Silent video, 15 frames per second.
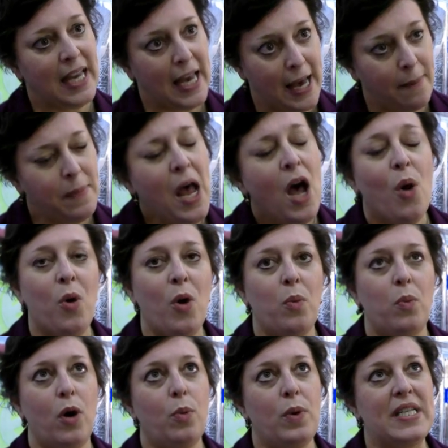Yeah, well,
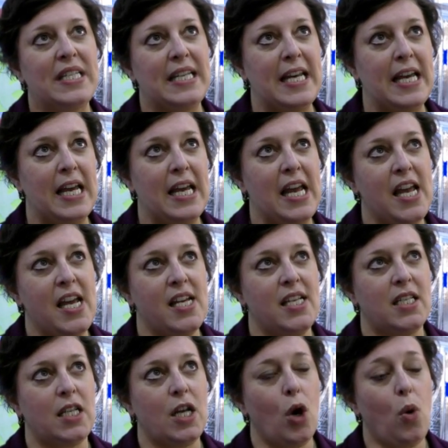what we're seeing
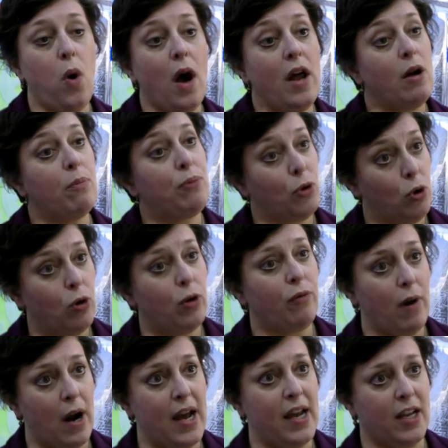is quite a
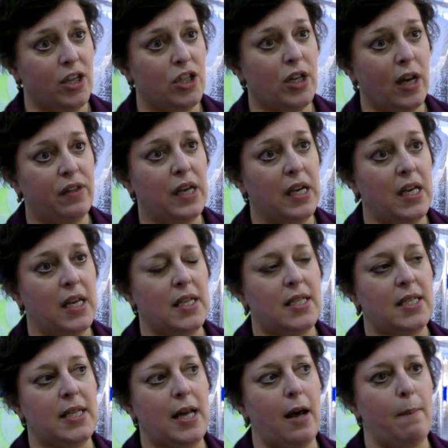broad range. I think
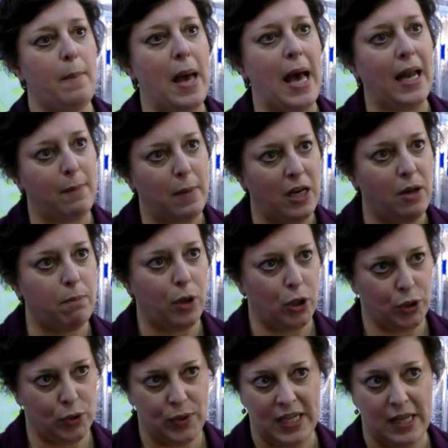it's aluminium
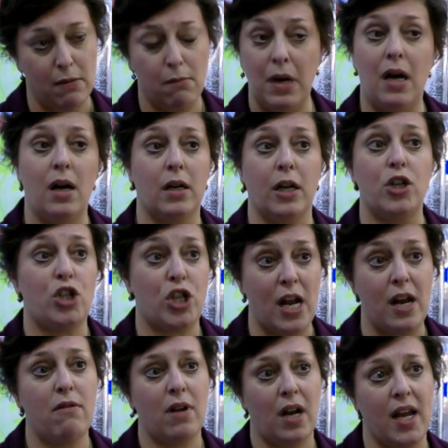bottles in the market
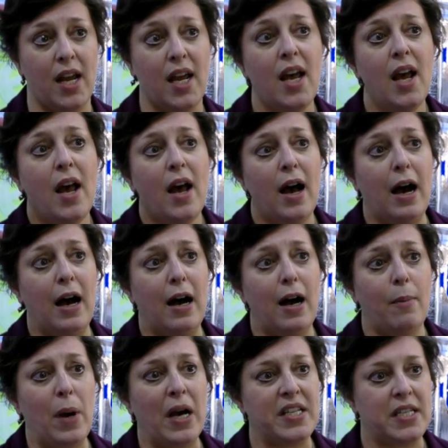generally
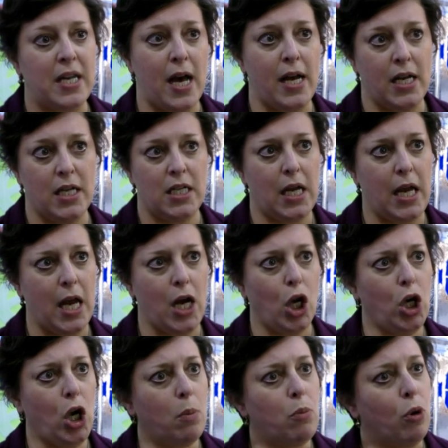are starting to get
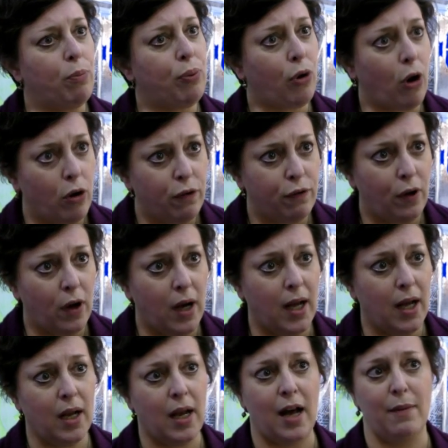a lot more
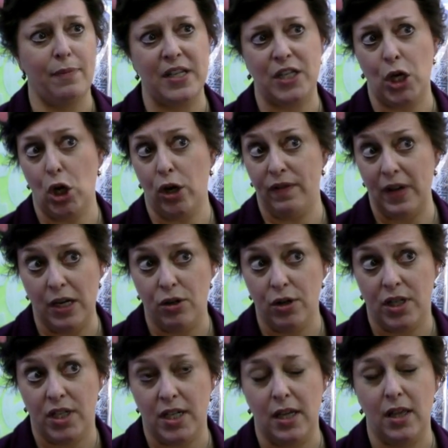profile. There's a lot of
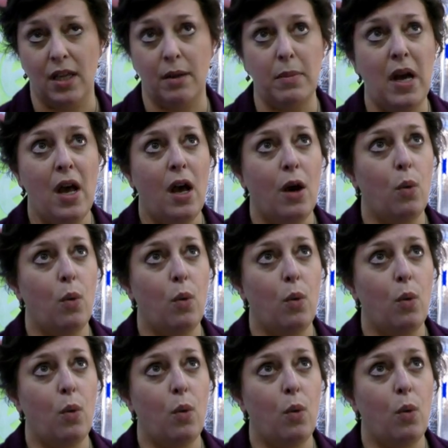interest in them.